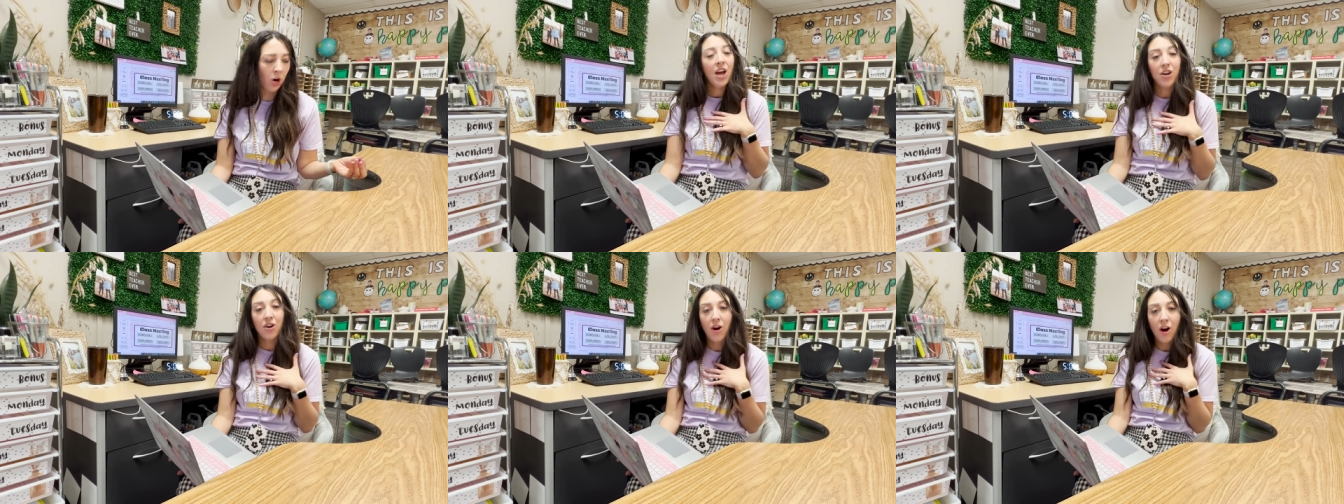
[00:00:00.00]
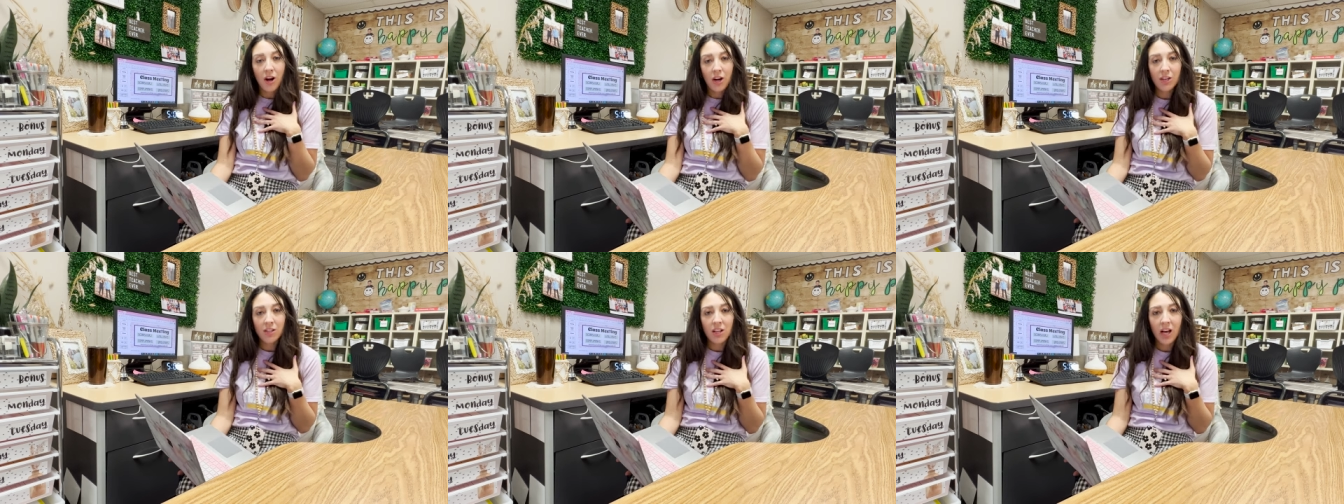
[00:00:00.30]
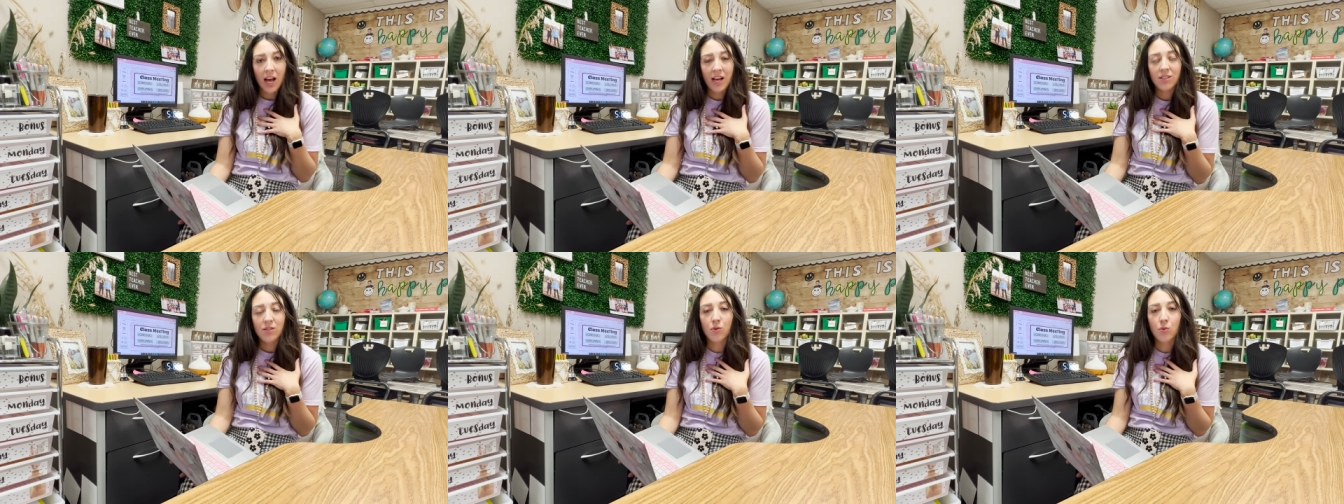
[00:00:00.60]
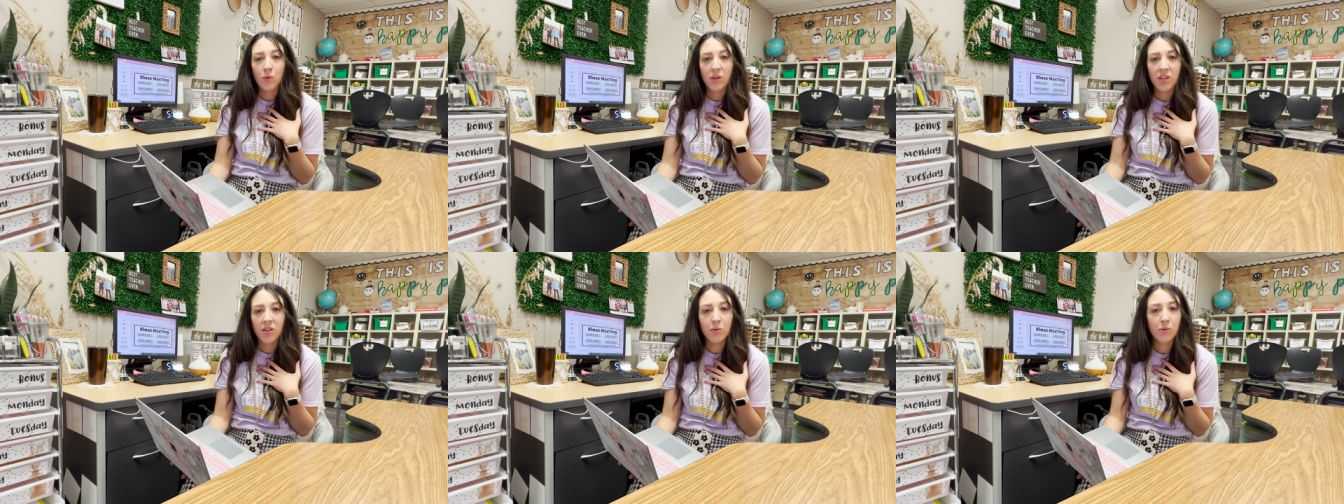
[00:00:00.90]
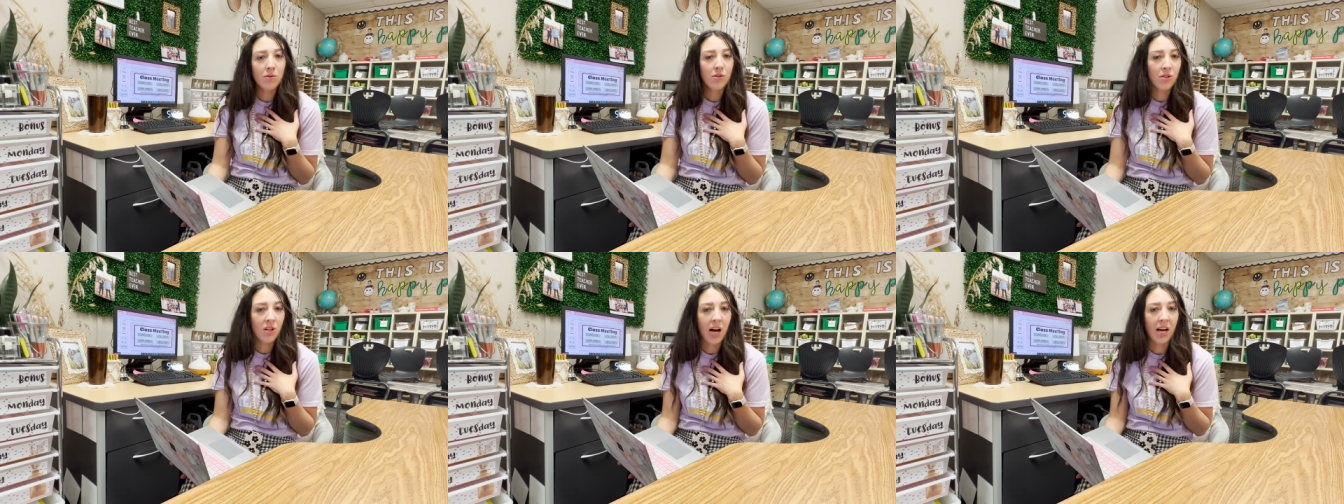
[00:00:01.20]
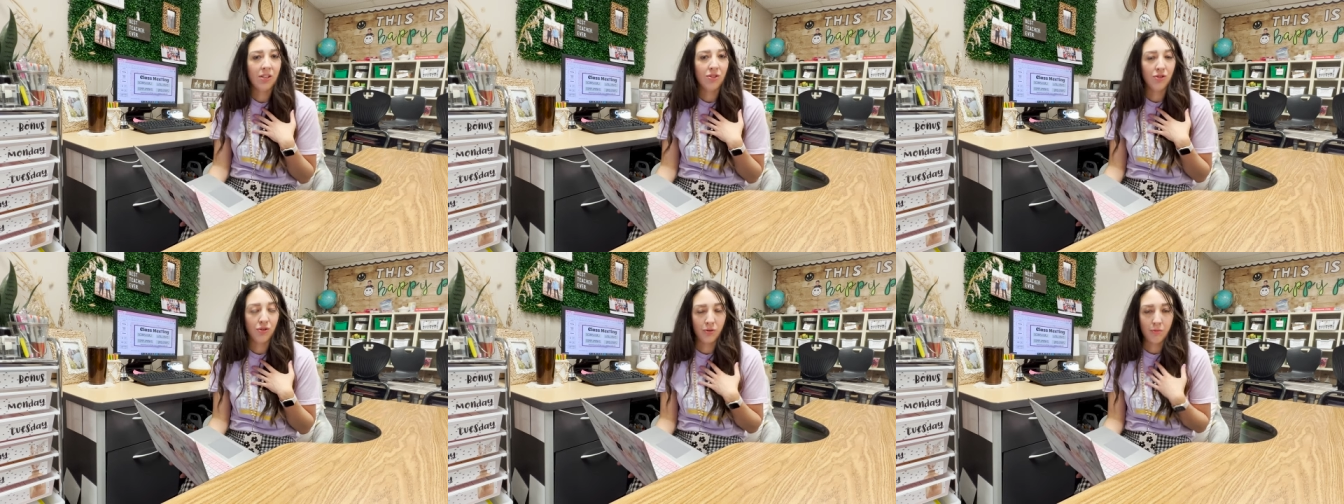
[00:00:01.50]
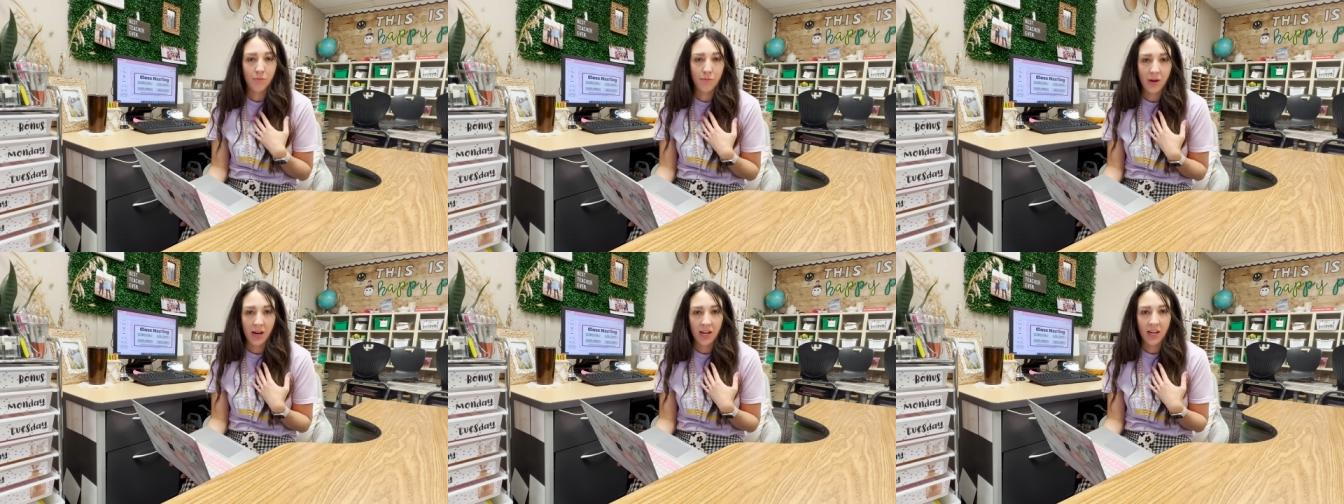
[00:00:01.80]
In our class, we use
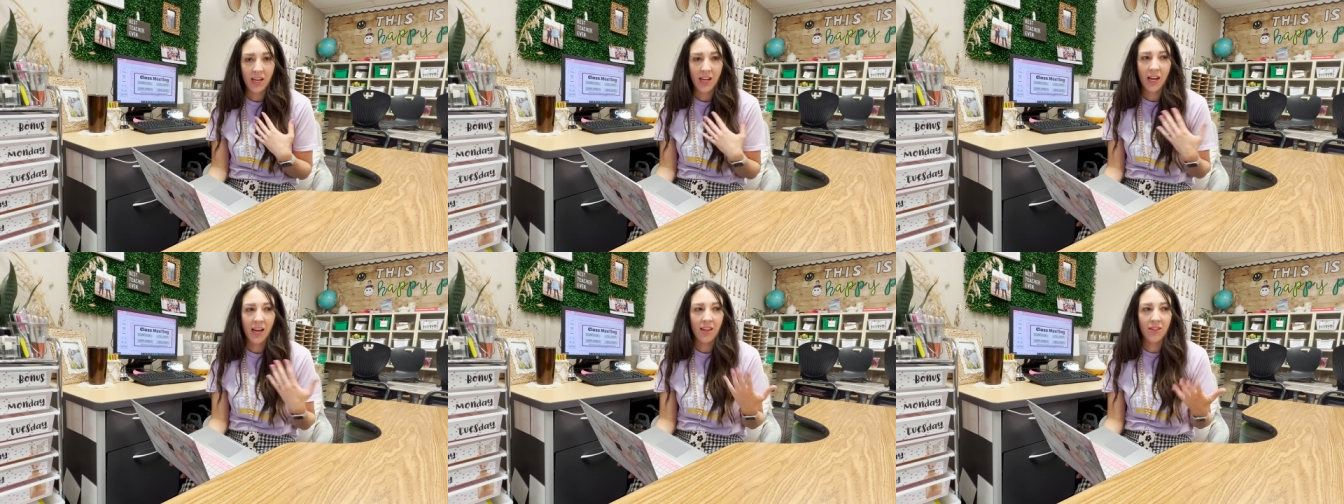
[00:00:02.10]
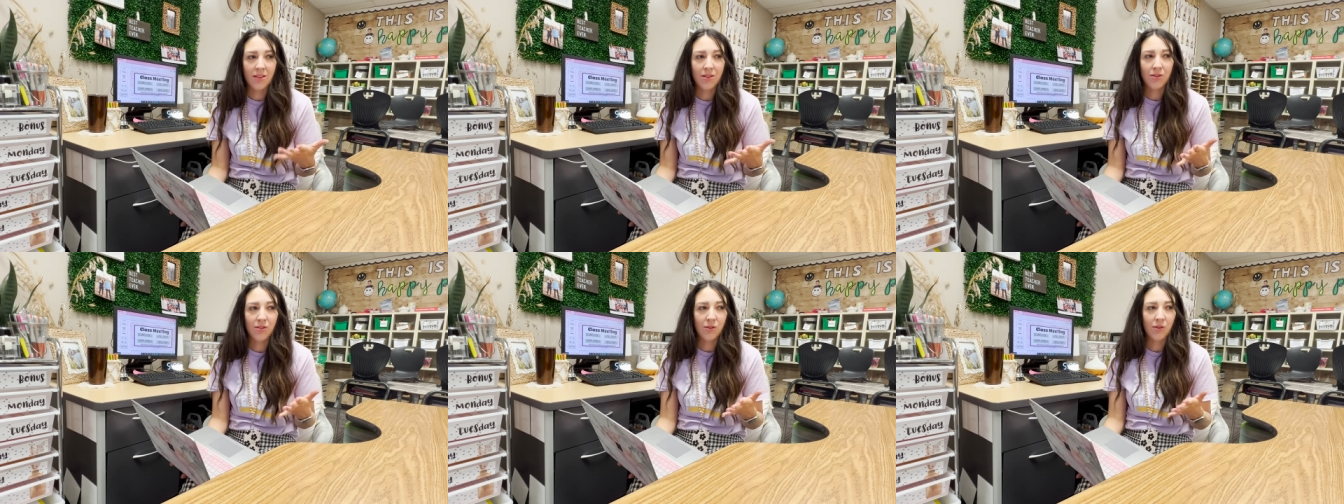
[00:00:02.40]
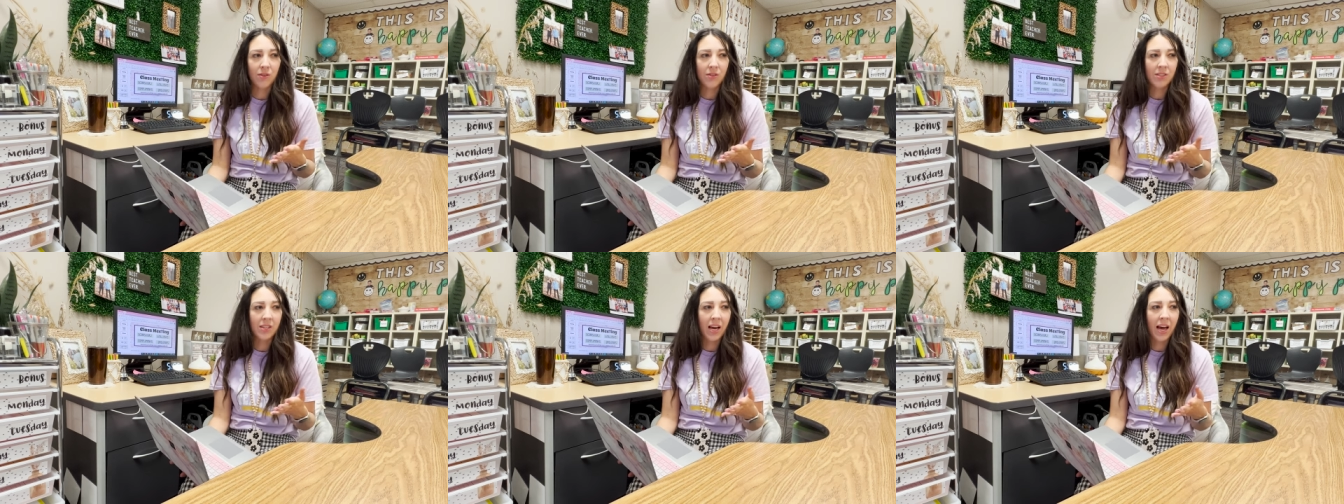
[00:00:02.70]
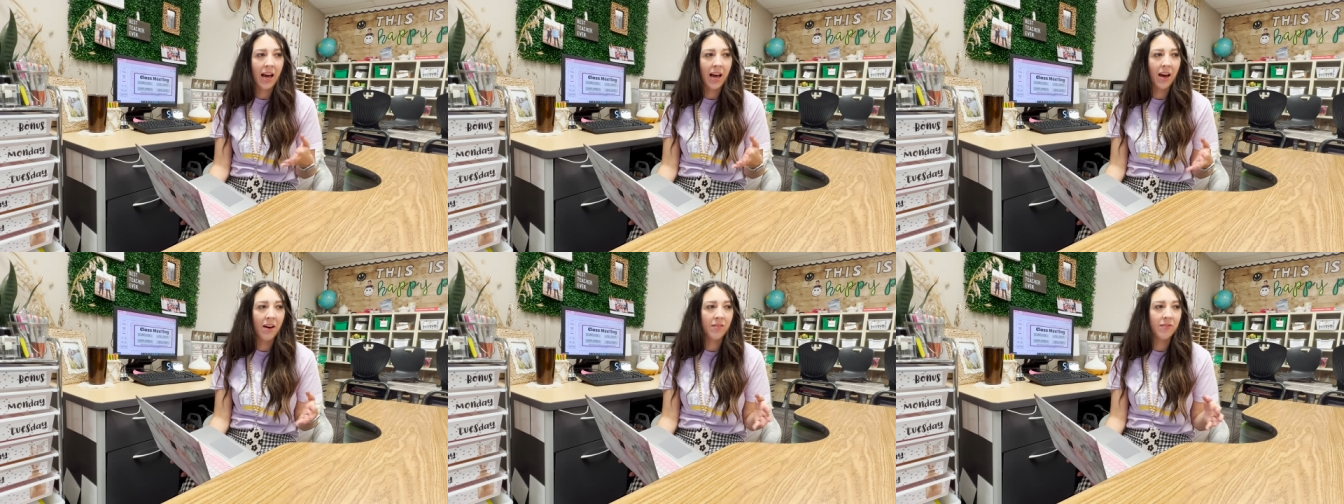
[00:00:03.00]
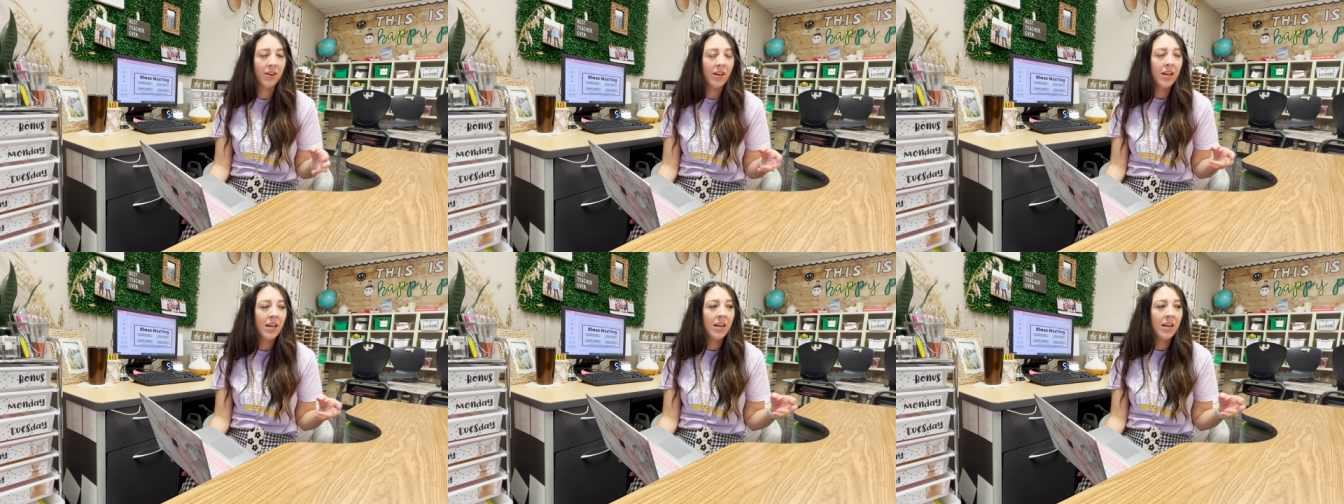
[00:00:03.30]
classroom money and the students have